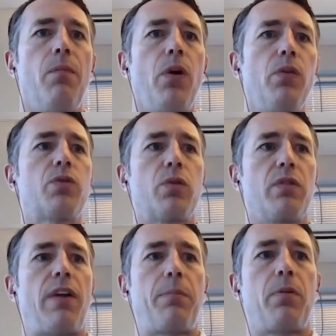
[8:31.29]
Those sort
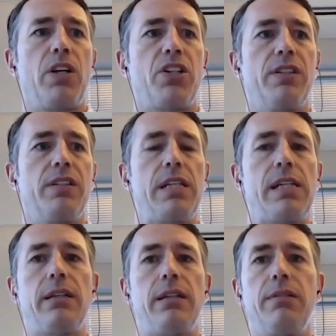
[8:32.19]
of operations
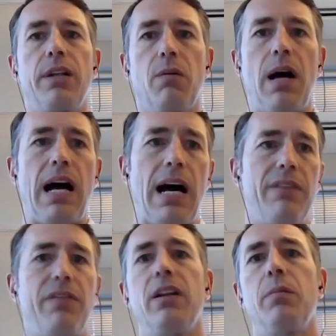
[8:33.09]
need high
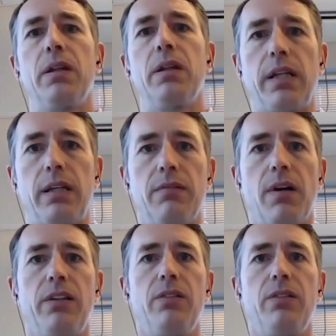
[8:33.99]
availability, right?